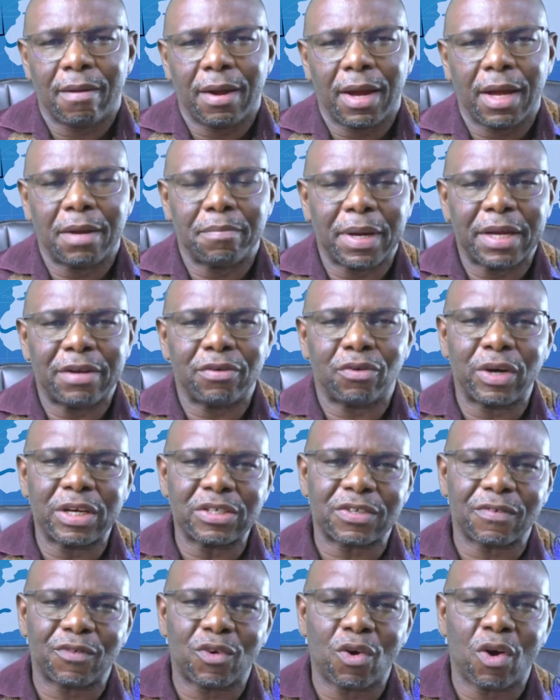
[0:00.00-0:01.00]
And by the
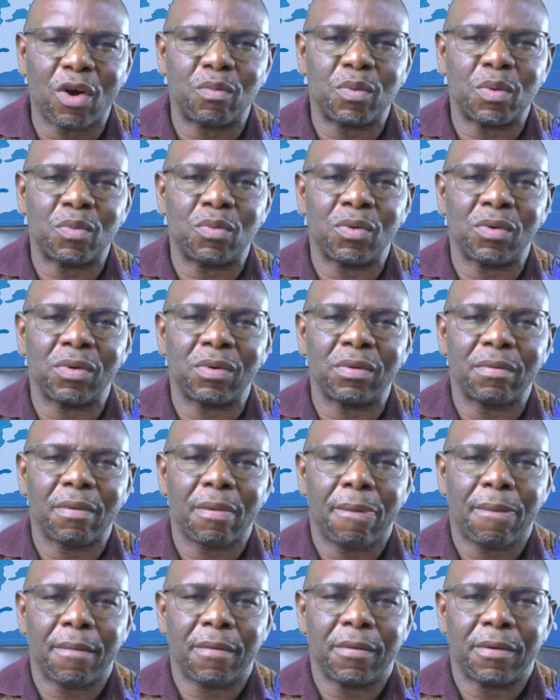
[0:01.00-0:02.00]
grace of God, we will
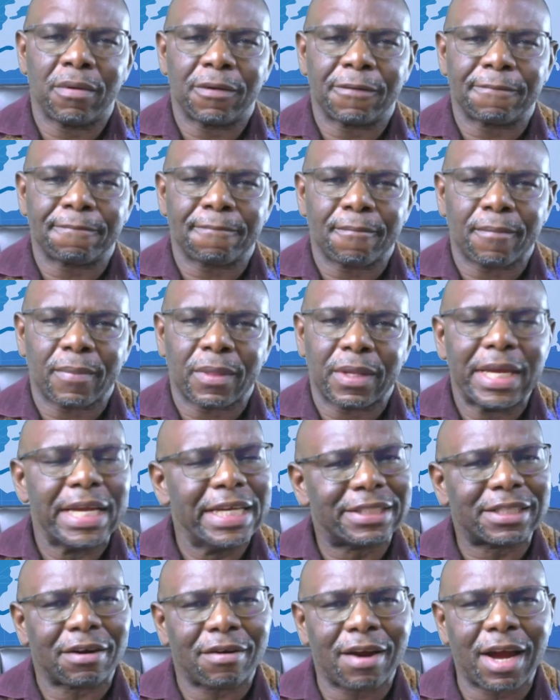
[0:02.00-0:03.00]

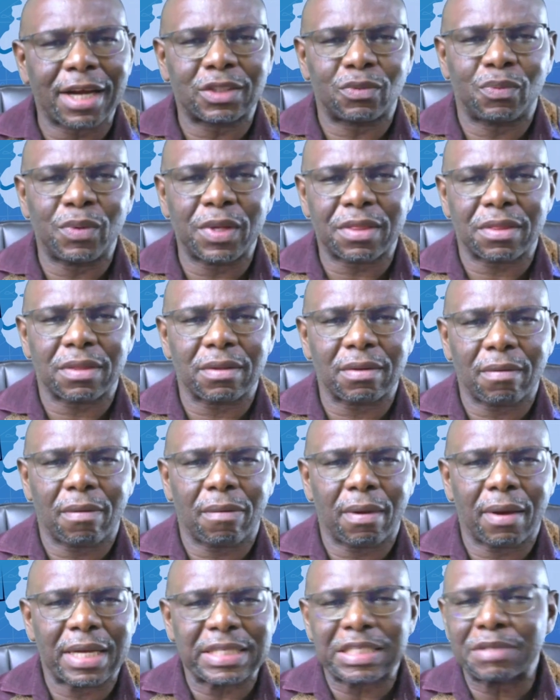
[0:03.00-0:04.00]
interact with
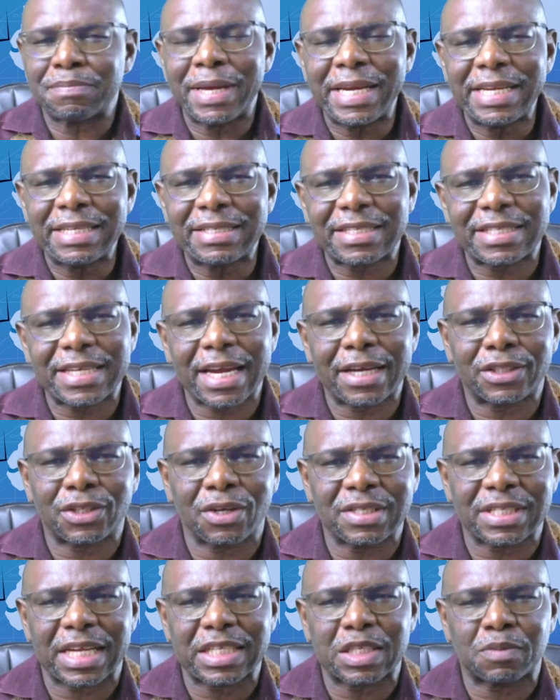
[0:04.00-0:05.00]
as many
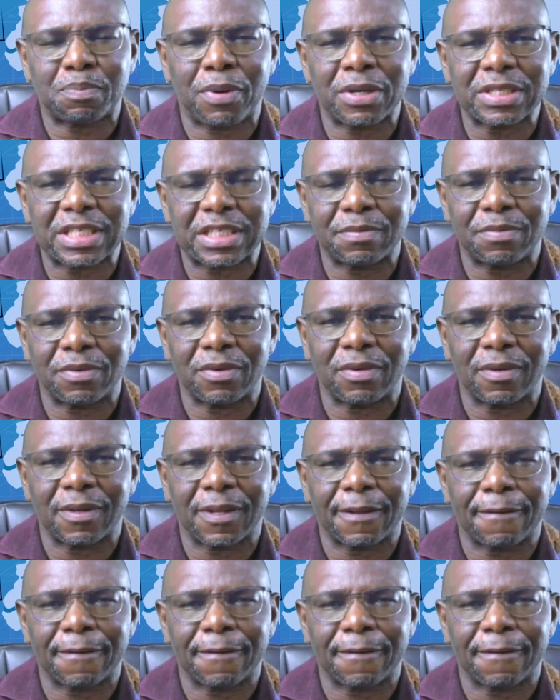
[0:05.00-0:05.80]
sectors as possible.